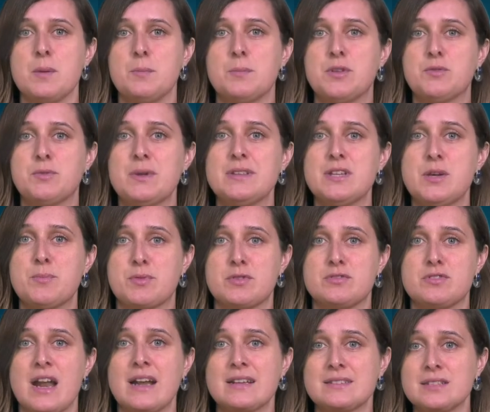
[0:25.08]
Between the
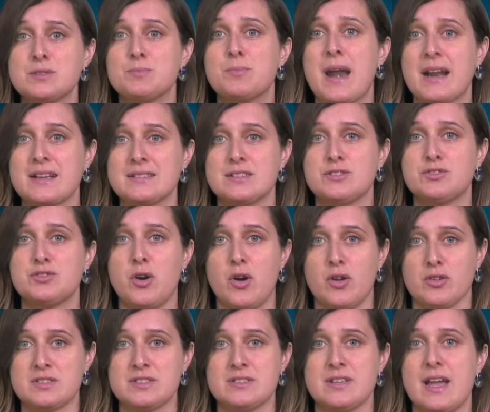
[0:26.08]
protracted Brexit
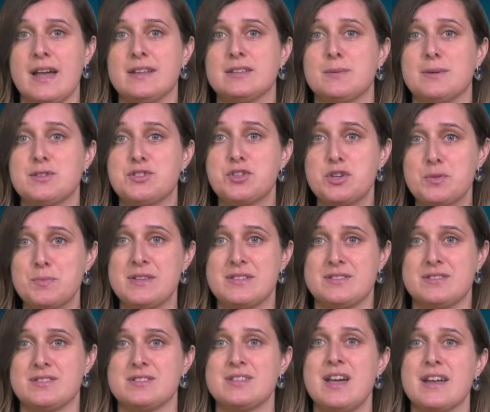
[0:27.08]
talks and the mature
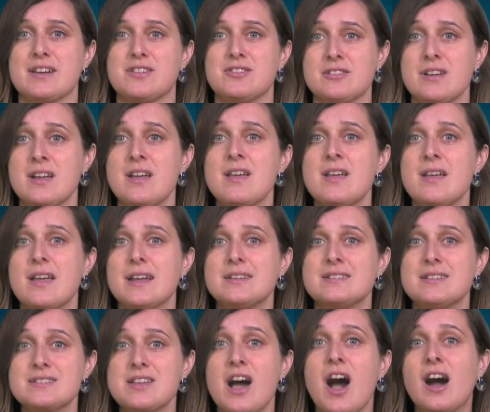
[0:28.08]
business cycle,
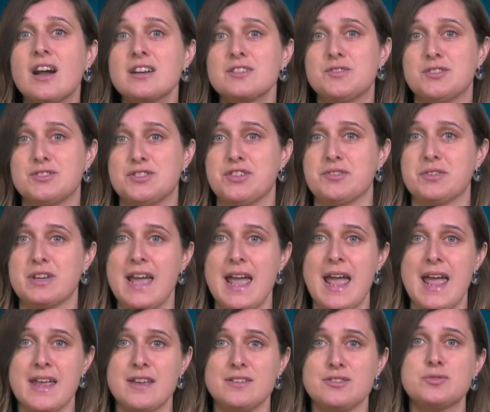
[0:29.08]
it is hard for the
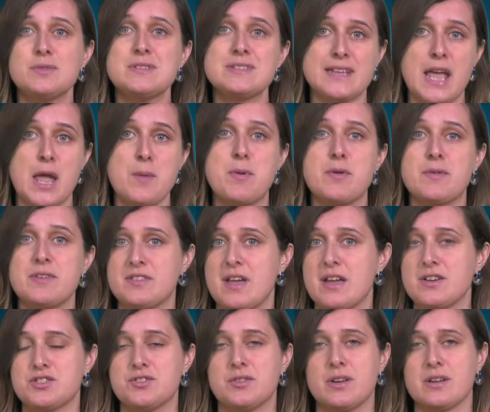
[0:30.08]
UK to escape a
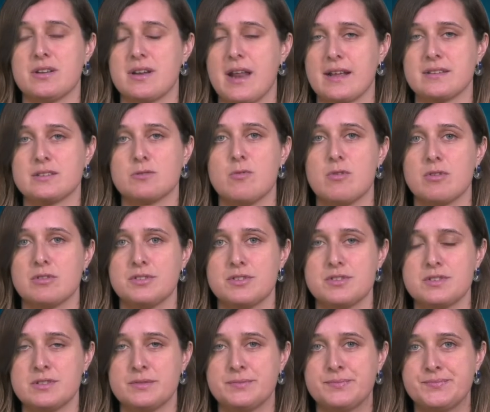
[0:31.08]
recession in the next
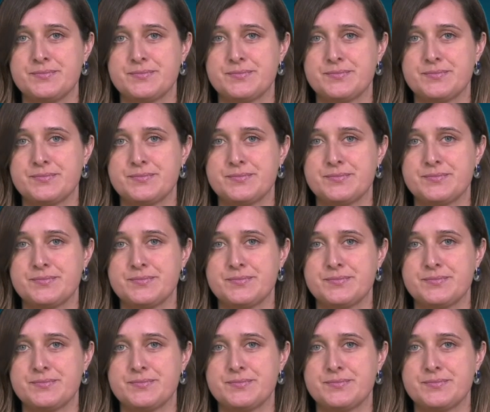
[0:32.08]
quarters.